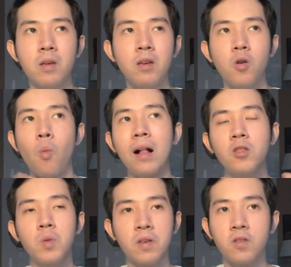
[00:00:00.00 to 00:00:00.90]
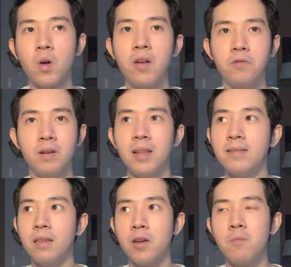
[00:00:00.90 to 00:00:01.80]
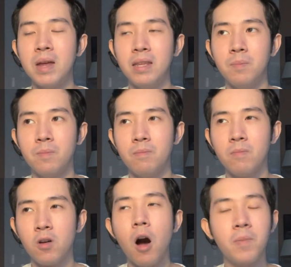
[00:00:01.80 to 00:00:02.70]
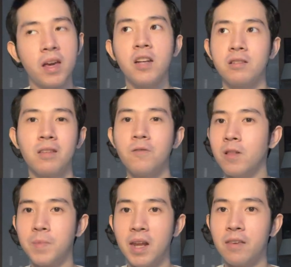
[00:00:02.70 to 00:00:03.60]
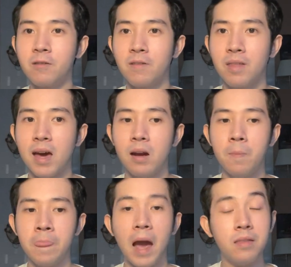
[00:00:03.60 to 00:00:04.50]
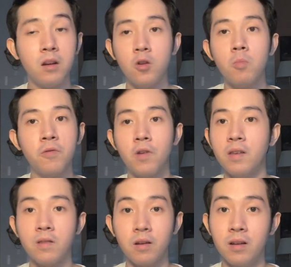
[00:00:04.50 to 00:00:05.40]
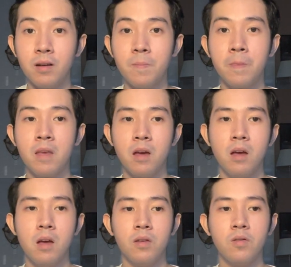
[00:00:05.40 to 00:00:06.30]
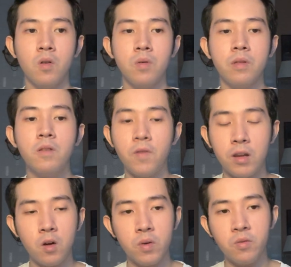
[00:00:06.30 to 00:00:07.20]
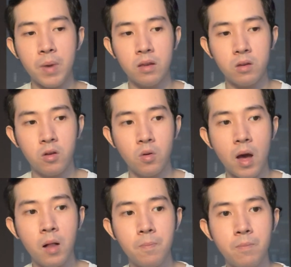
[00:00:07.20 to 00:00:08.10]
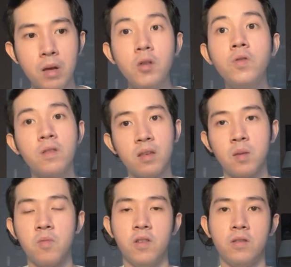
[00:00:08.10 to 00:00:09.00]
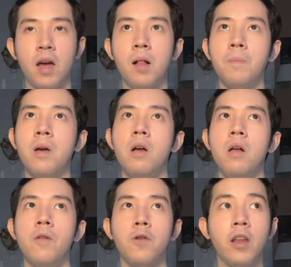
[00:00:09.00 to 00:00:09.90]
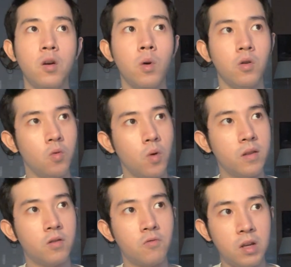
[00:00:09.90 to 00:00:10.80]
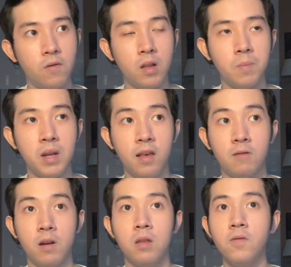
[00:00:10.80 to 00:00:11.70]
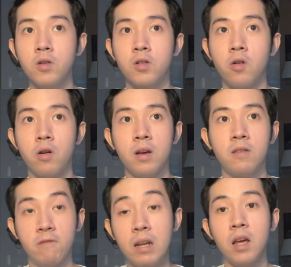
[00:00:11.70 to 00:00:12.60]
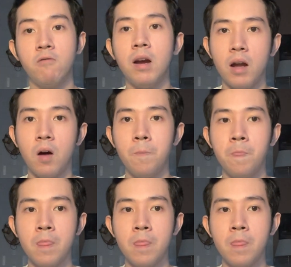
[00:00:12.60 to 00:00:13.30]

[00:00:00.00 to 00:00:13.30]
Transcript: while doing so, I've realized that there are many complications in Philippine history that I didn't know before I started. So this video is meant to help elucidate some of this, to help for anyone who wants to read Philippine history in the future or is reading it right now,